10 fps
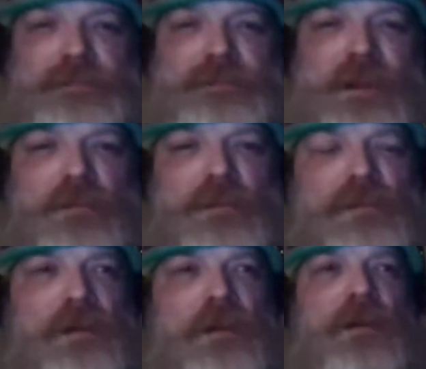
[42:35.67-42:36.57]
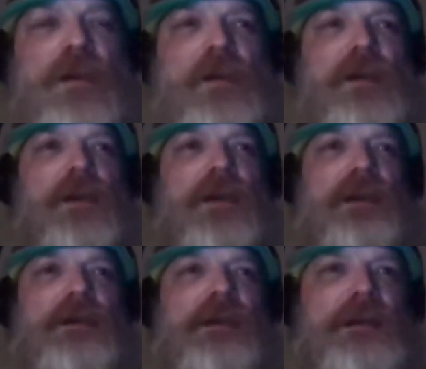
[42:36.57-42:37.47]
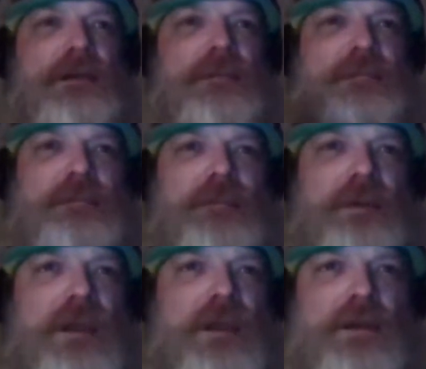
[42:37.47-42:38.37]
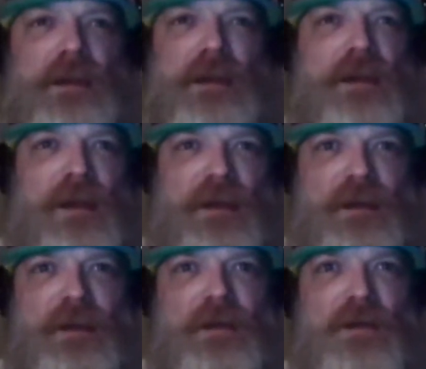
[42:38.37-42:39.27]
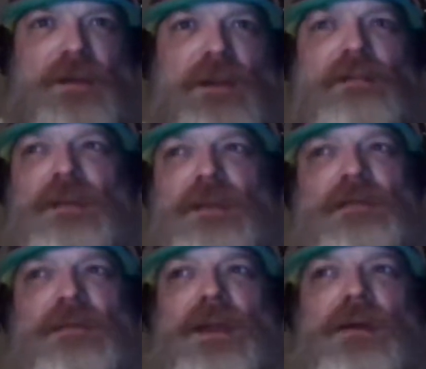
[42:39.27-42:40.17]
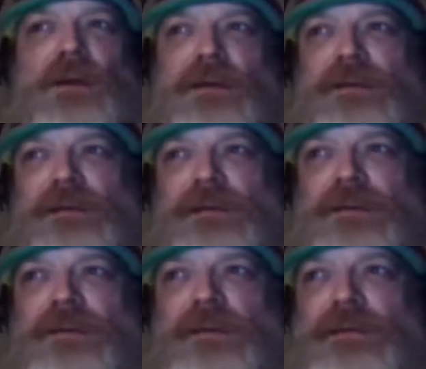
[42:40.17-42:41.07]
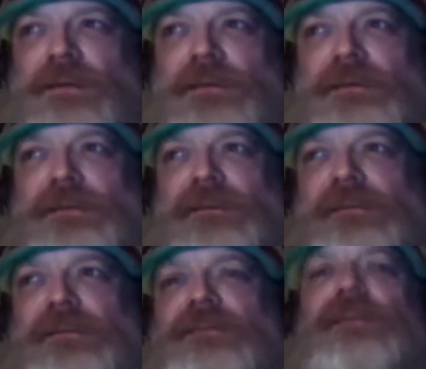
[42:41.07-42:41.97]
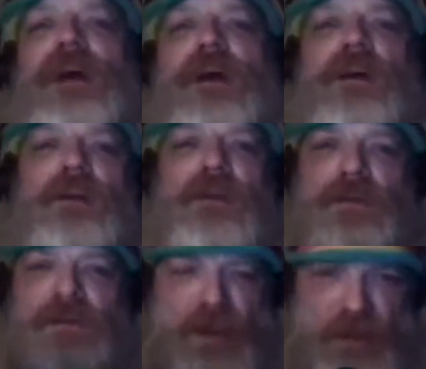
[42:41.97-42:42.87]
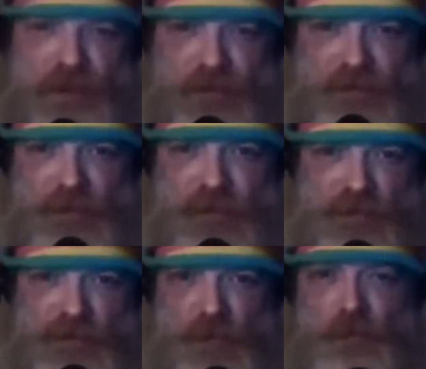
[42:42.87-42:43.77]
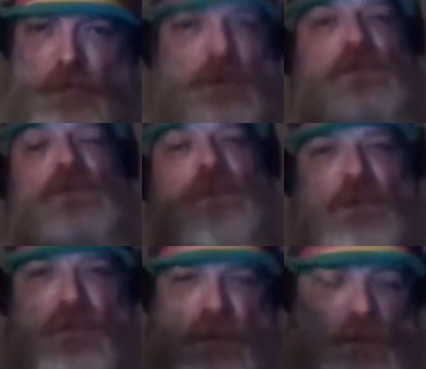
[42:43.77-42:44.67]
we think, and and and even our the our understanding of the universe, because the